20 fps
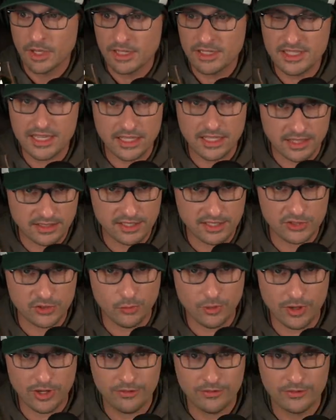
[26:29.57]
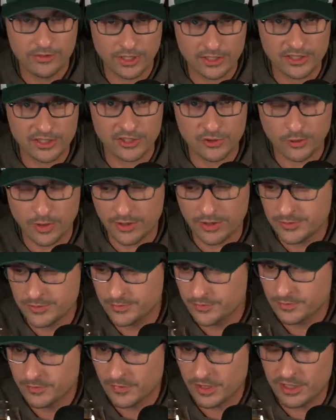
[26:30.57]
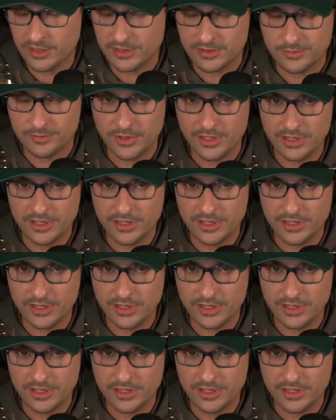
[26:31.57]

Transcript: Seeking Sister Wife, not Sister Wives. It's